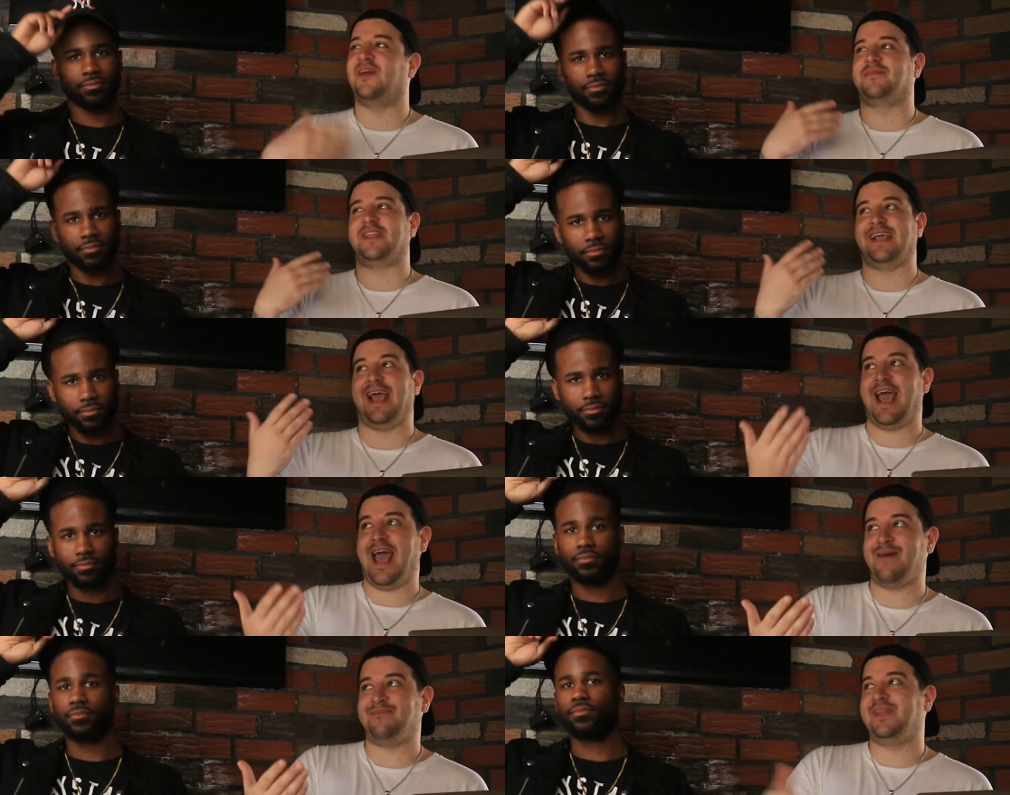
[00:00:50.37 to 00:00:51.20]
Speaker 1: something
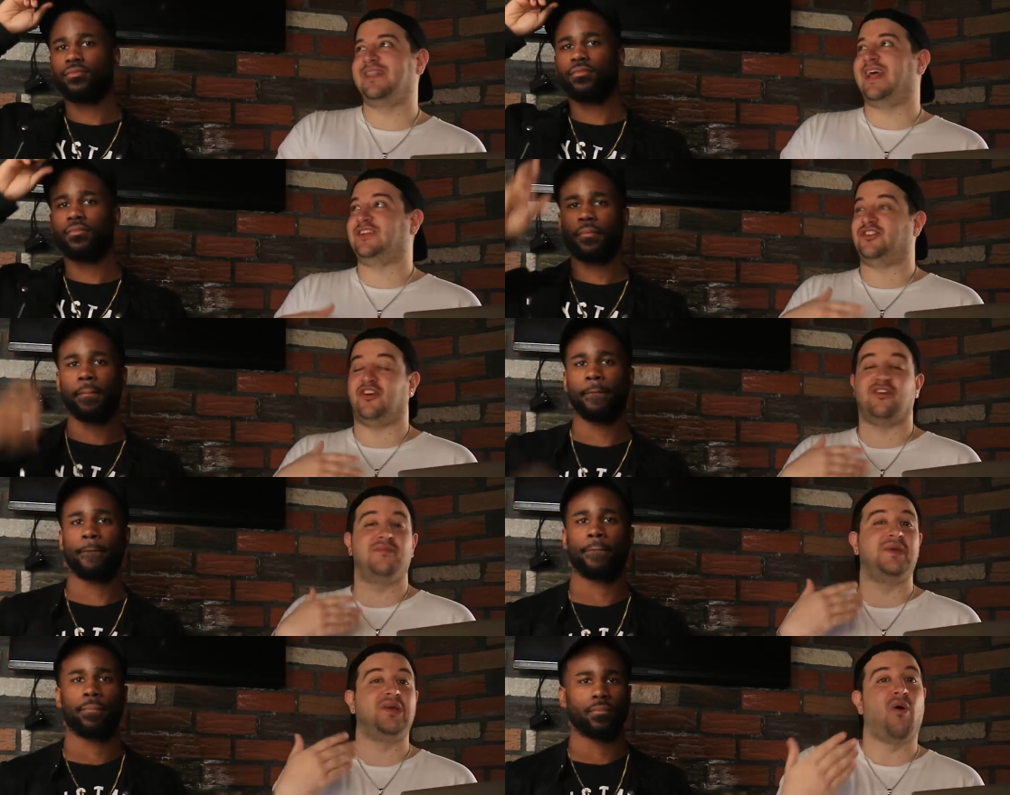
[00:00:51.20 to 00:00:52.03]
happened that
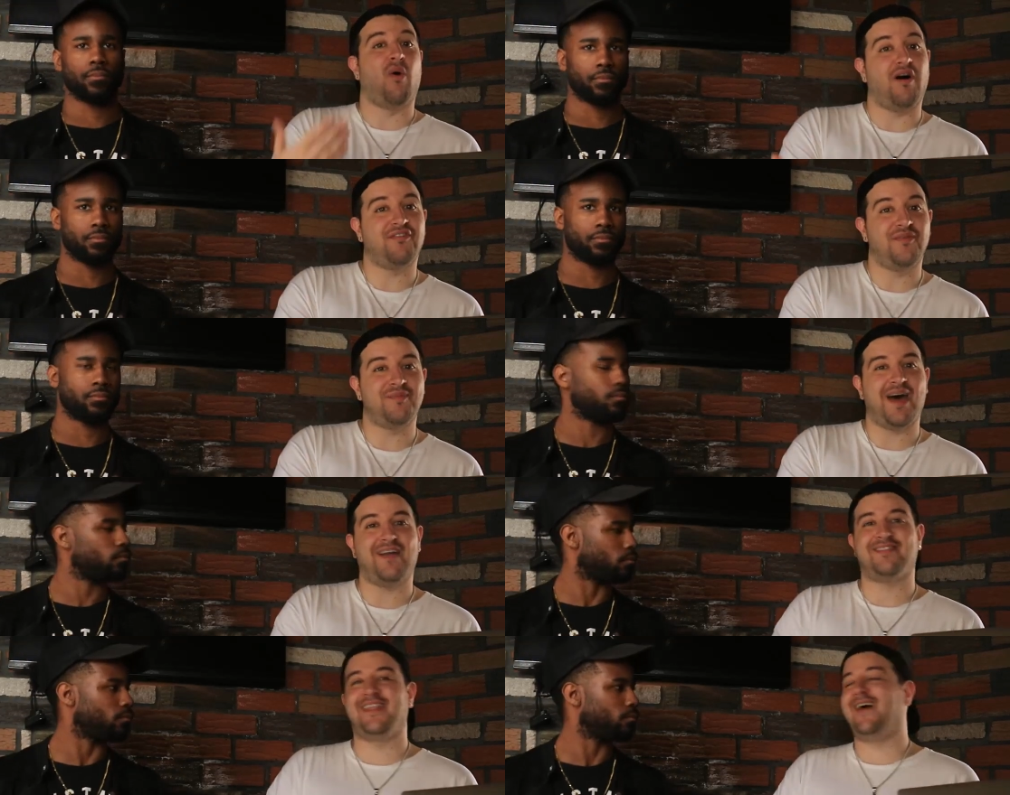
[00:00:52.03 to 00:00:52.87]
turned me off
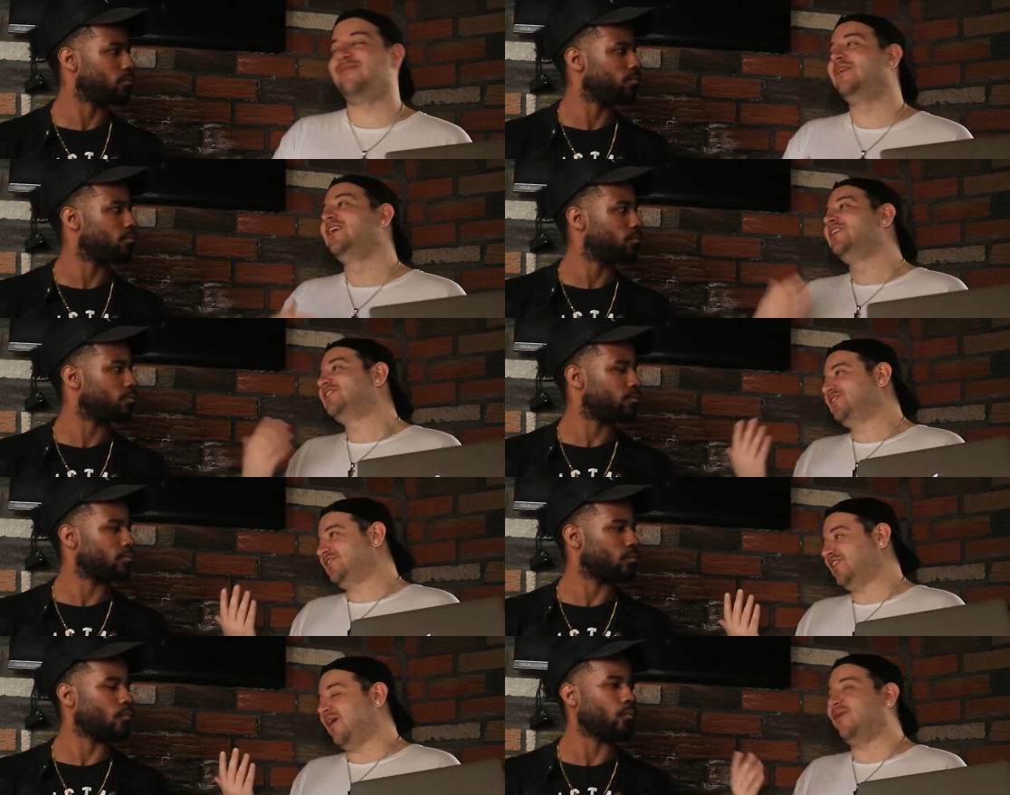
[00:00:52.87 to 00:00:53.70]
about them.
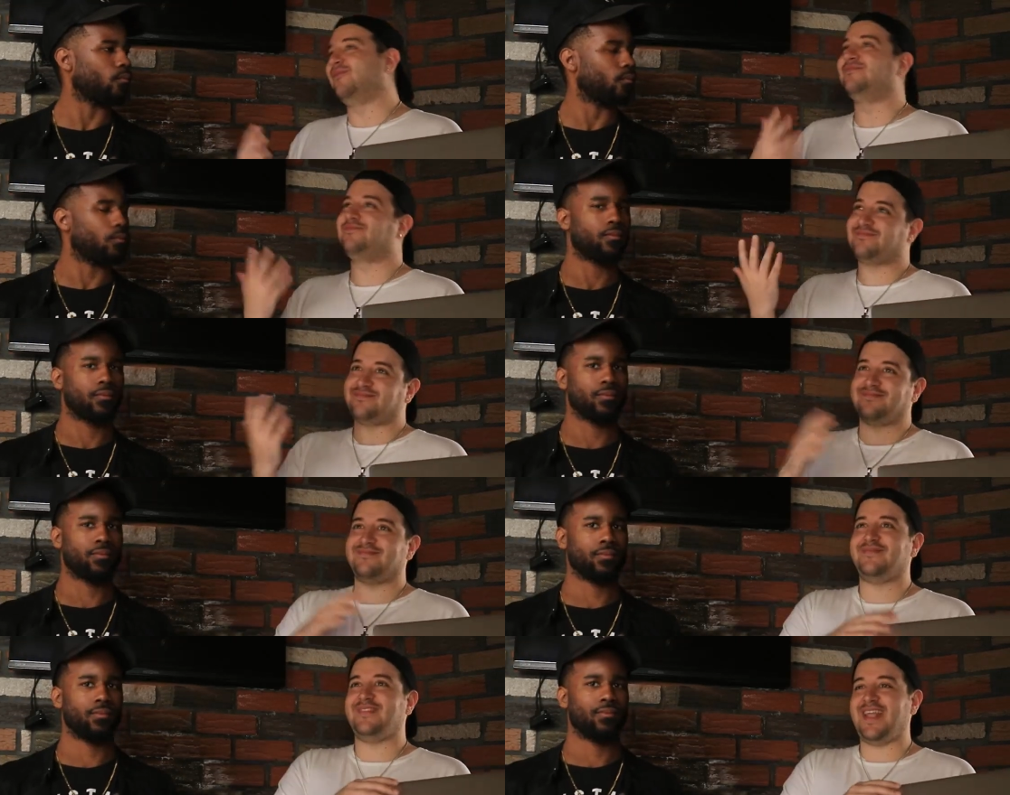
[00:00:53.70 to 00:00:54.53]
So
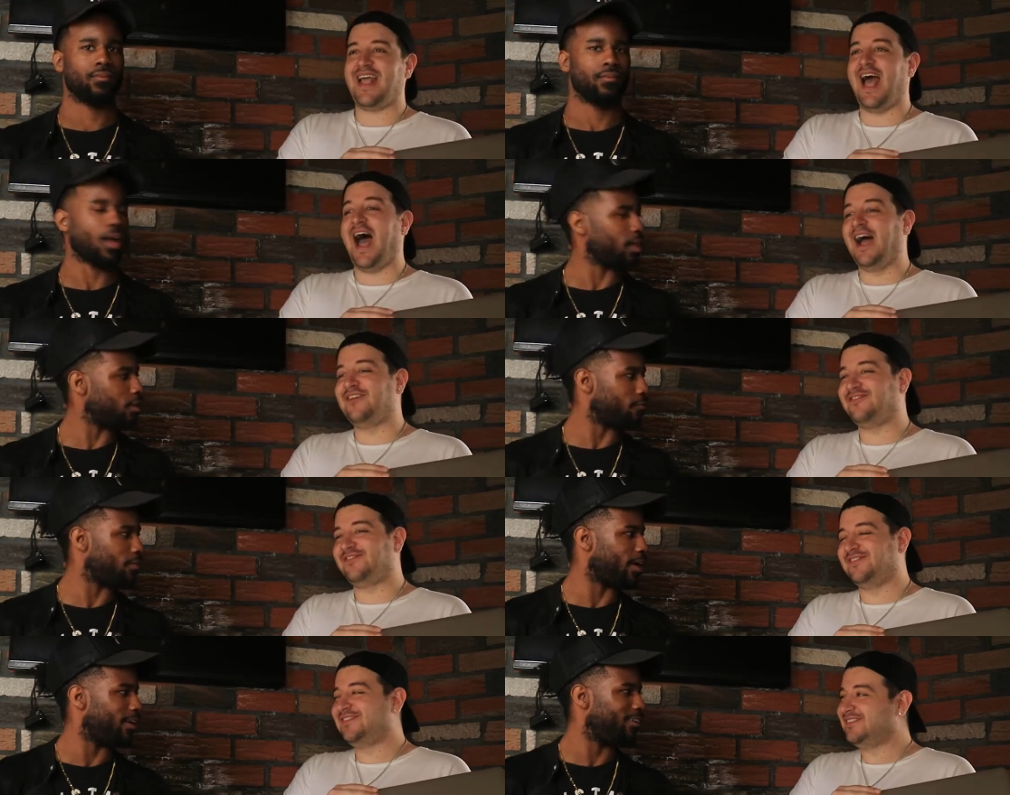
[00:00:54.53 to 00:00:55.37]
I, I
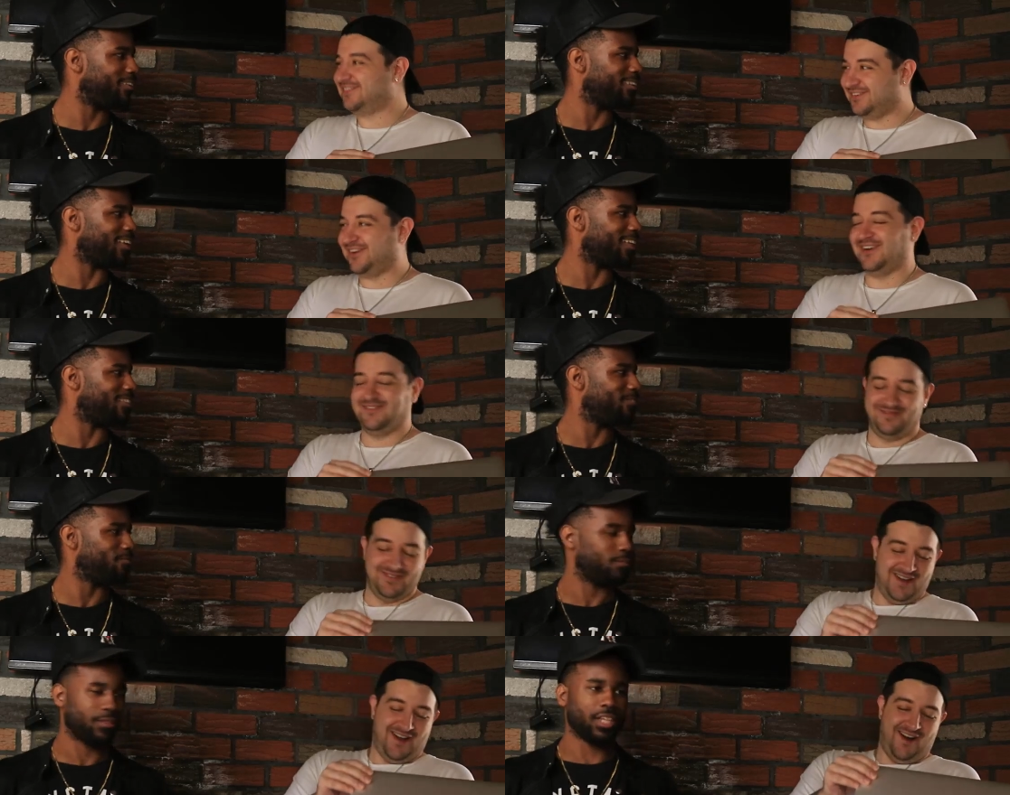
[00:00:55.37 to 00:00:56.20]
love that. Good.
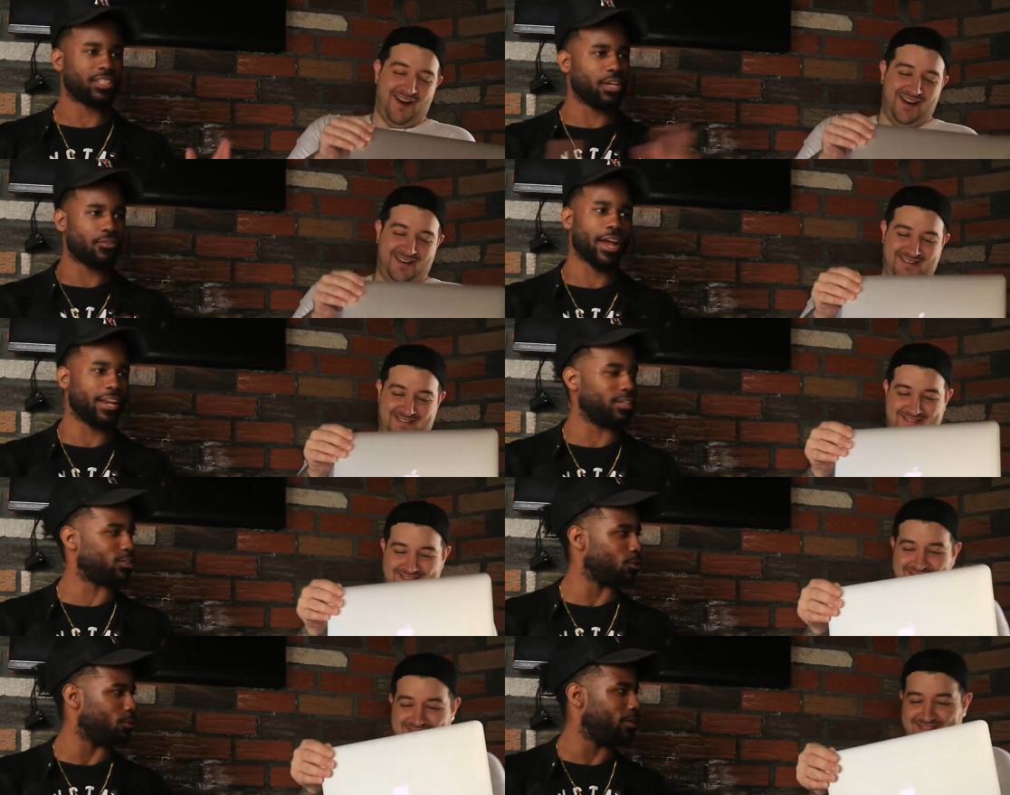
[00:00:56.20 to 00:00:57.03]
Speaker 2: Let's get right
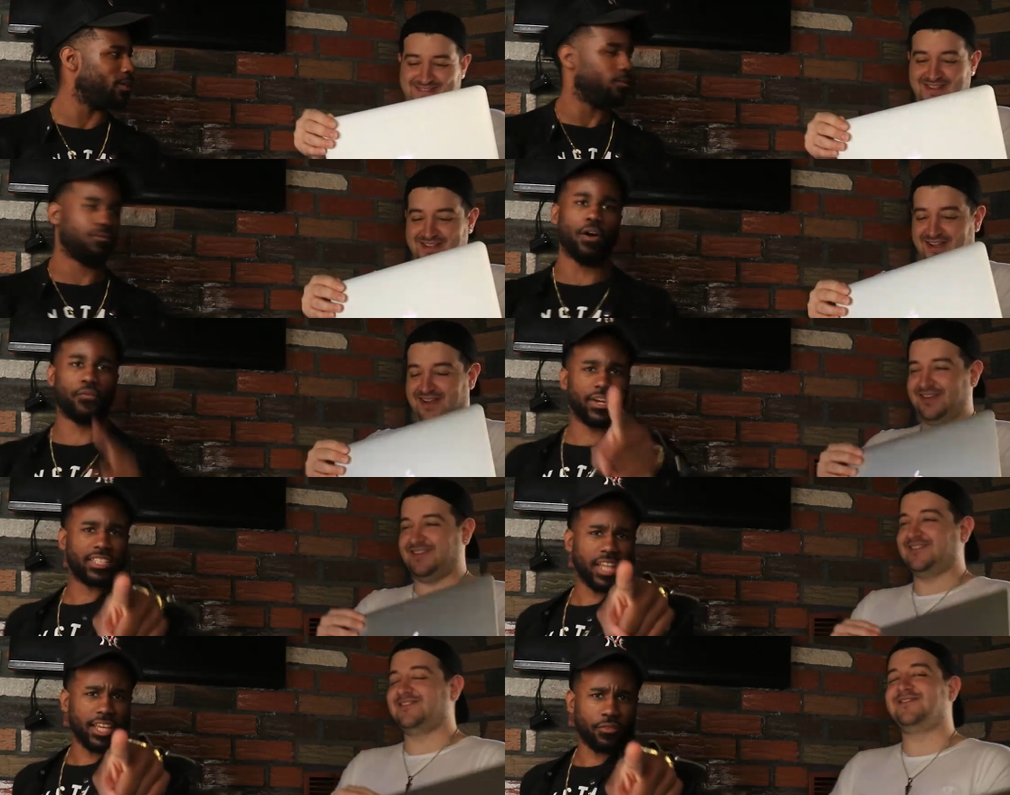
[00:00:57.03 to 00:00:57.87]
into it. Don't
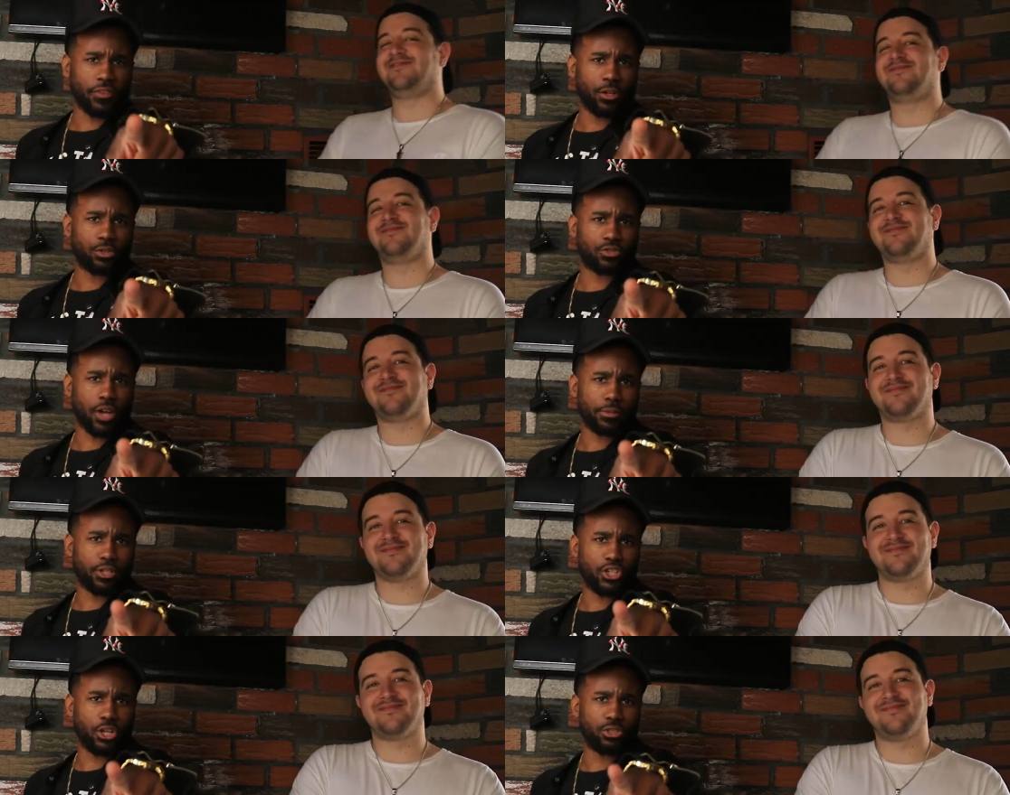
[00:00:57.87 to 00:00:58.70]
forget to like the video,
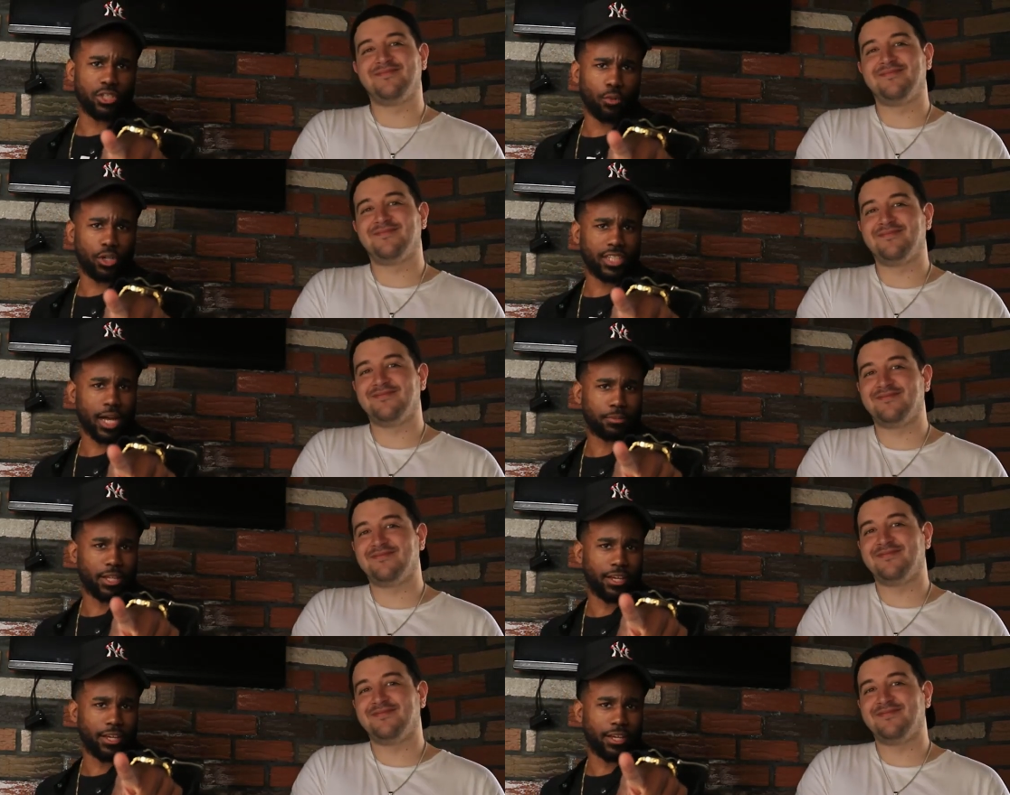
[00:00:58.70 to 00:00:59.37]
subscribe to the channel, see more top